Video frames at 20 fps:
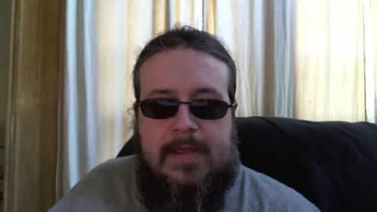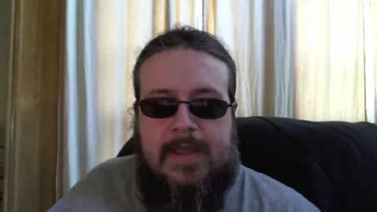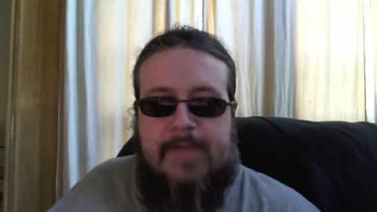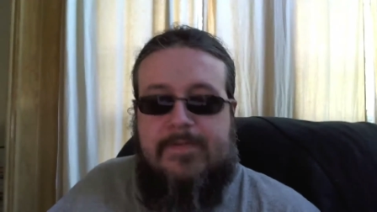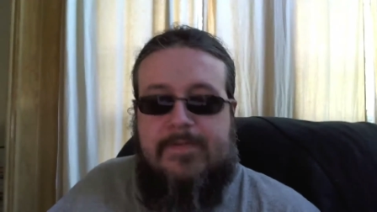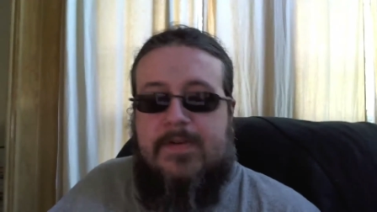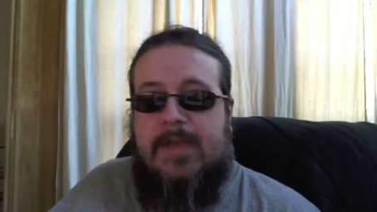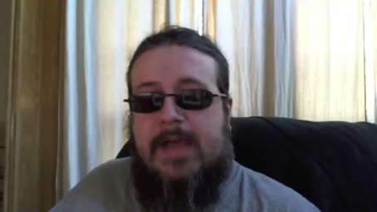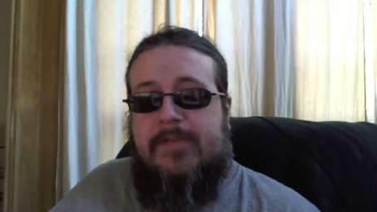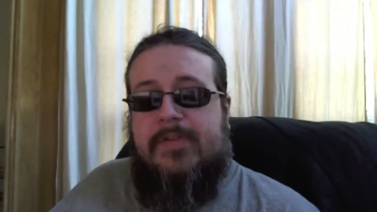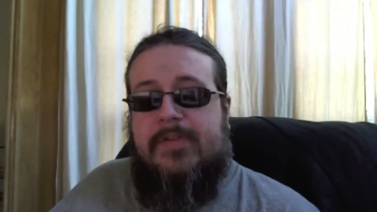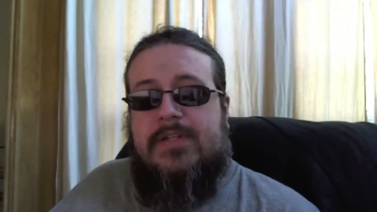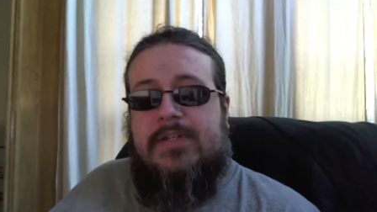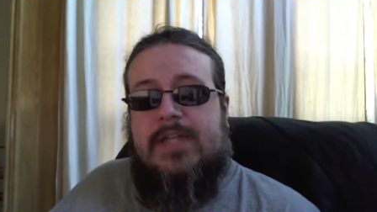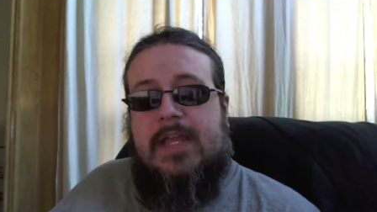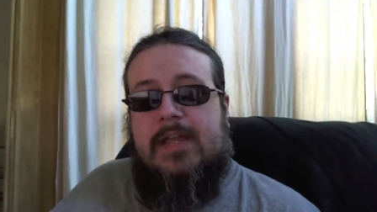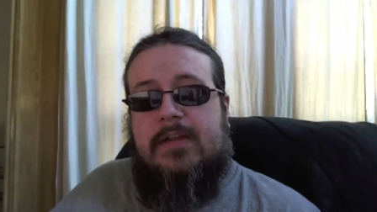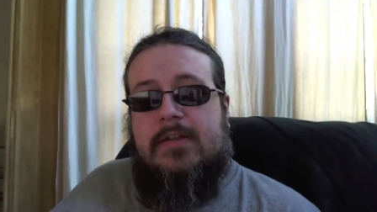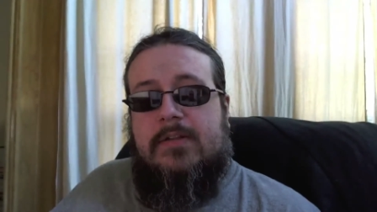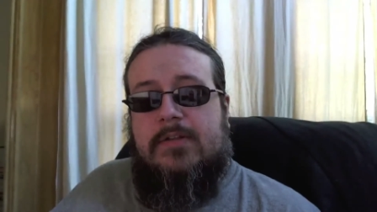If you haven't
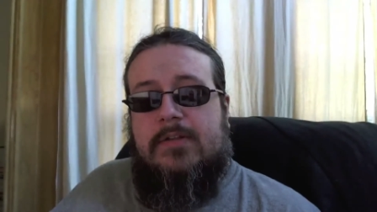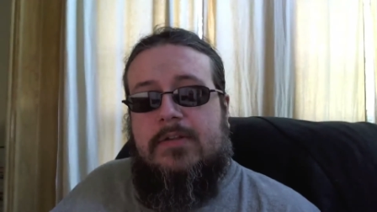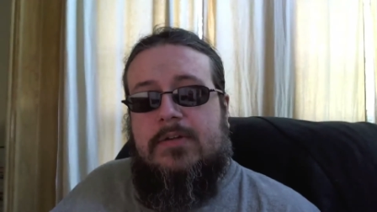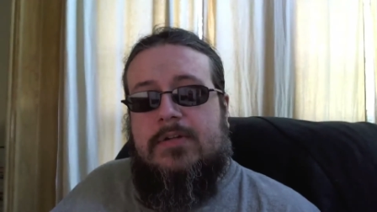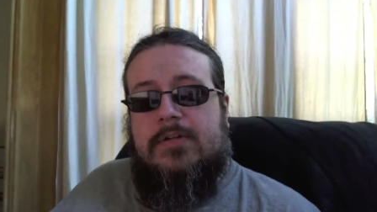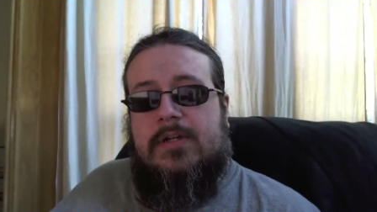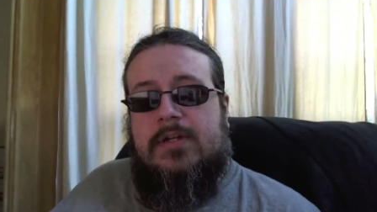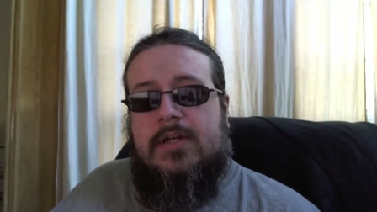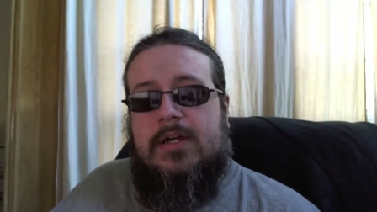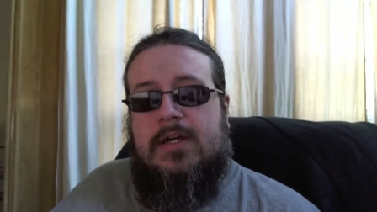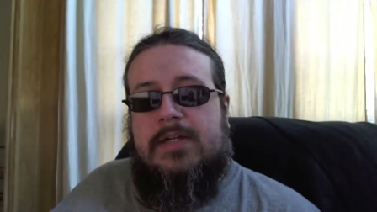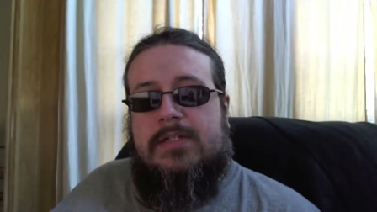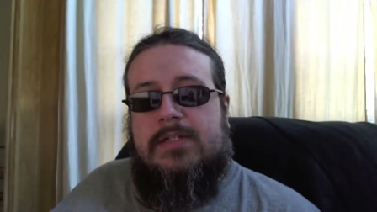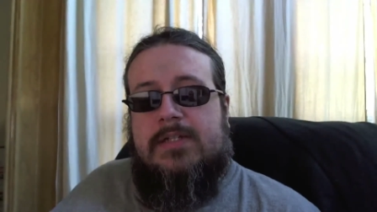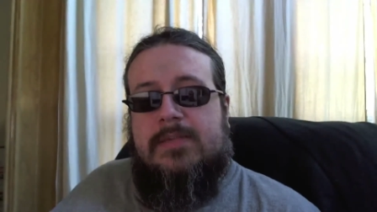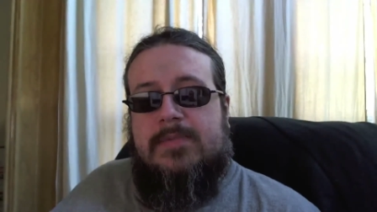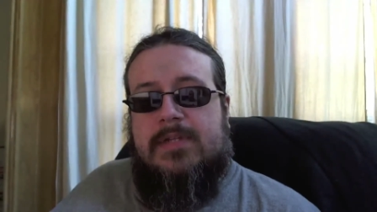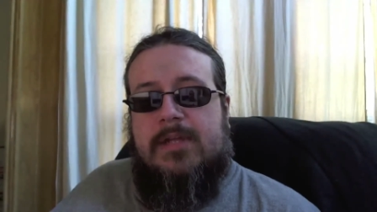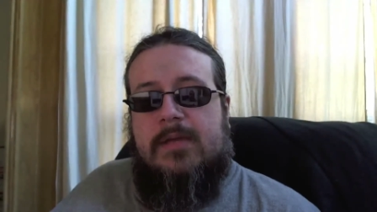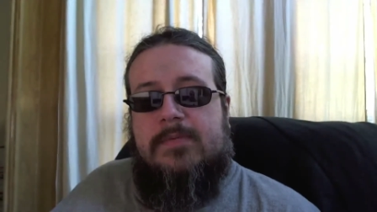taken a look, uh,
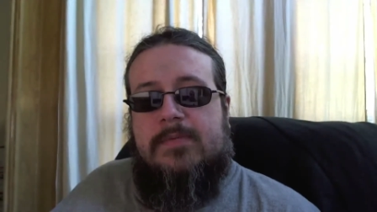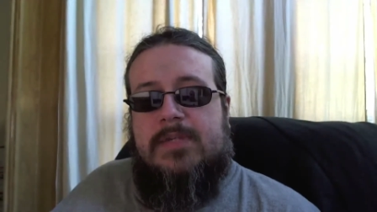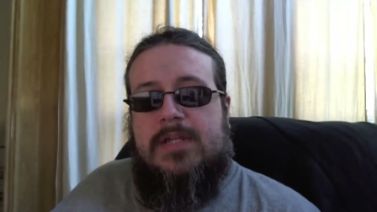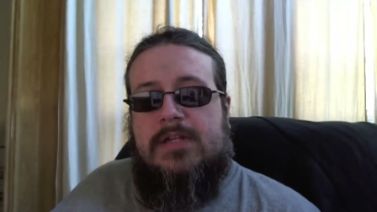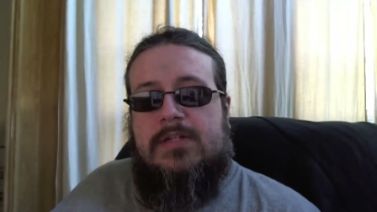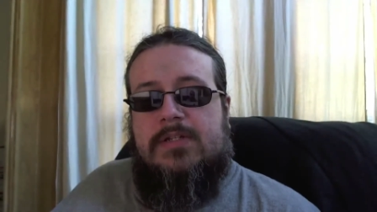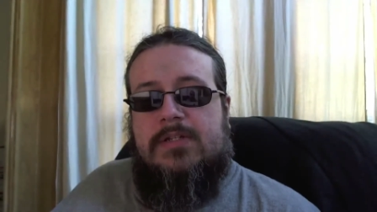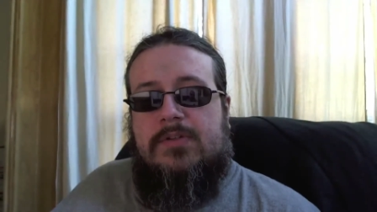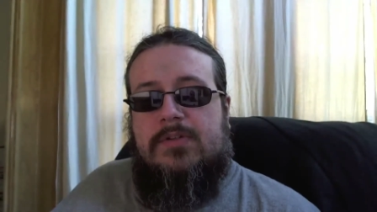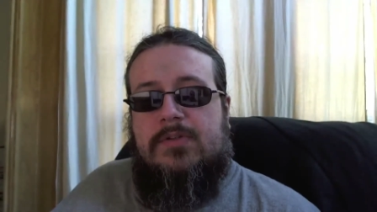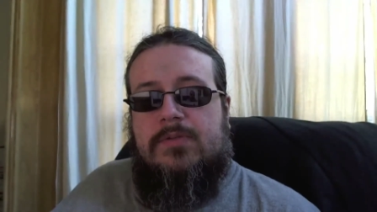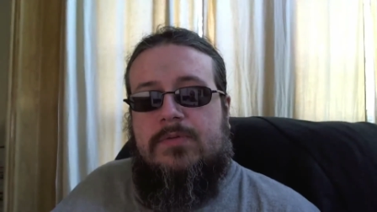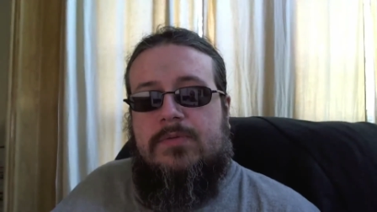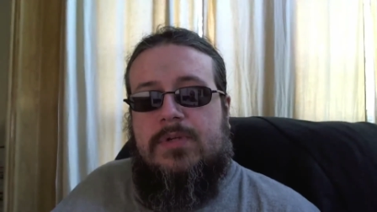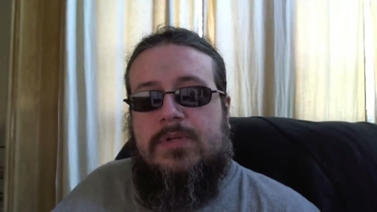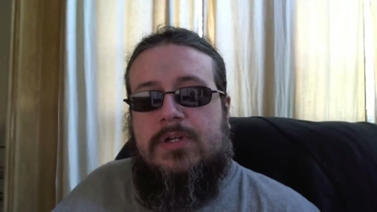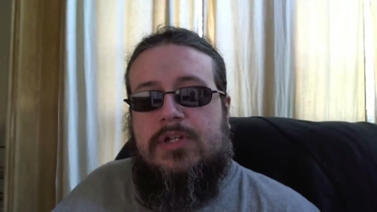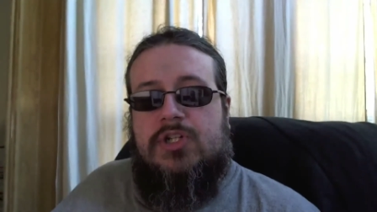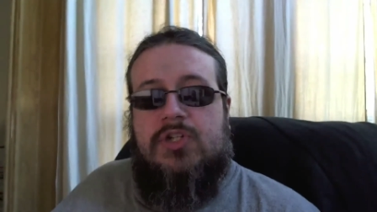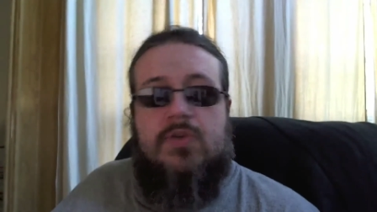sometimes I
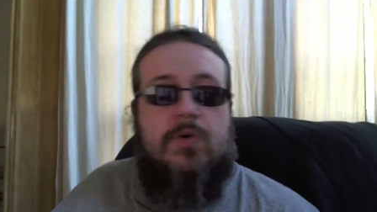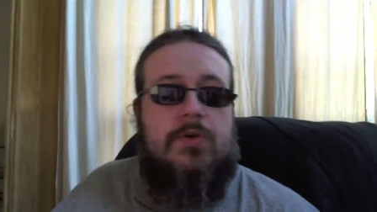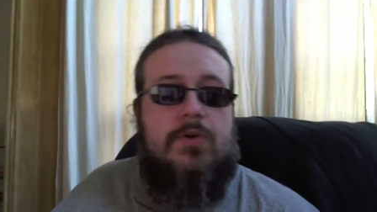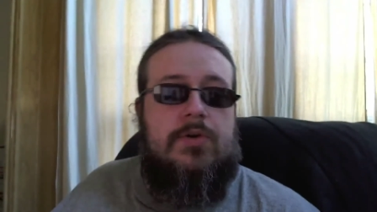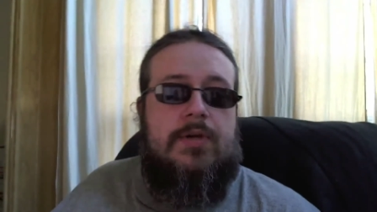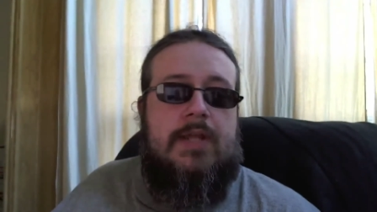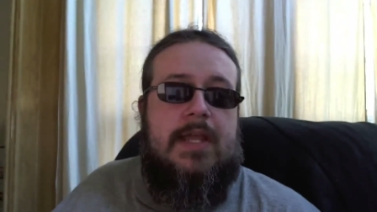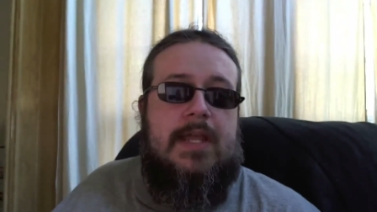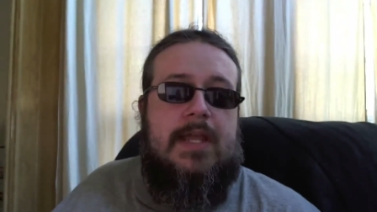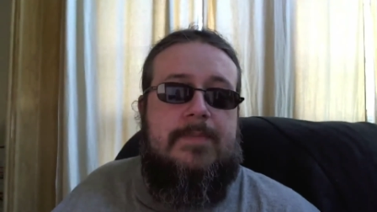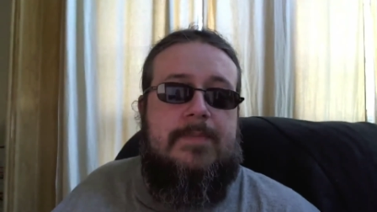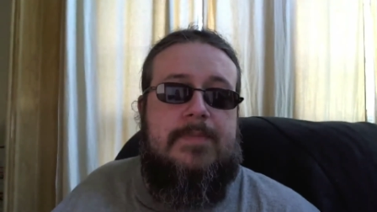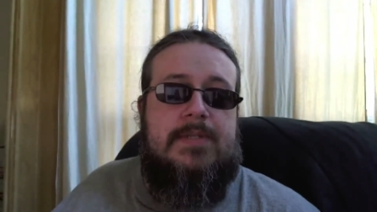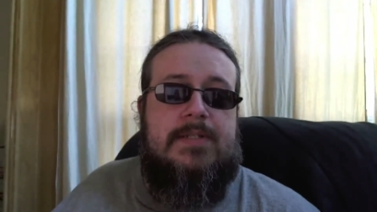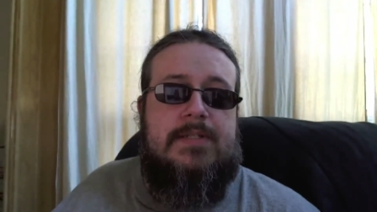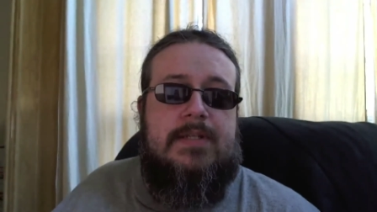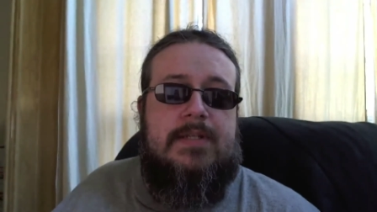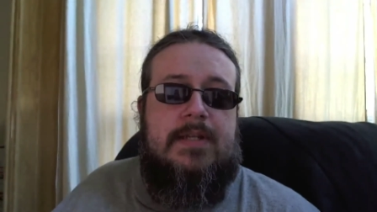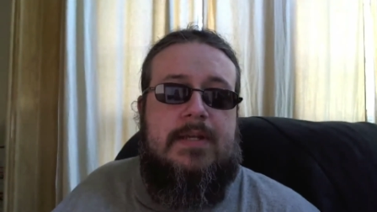do uh, shorter games,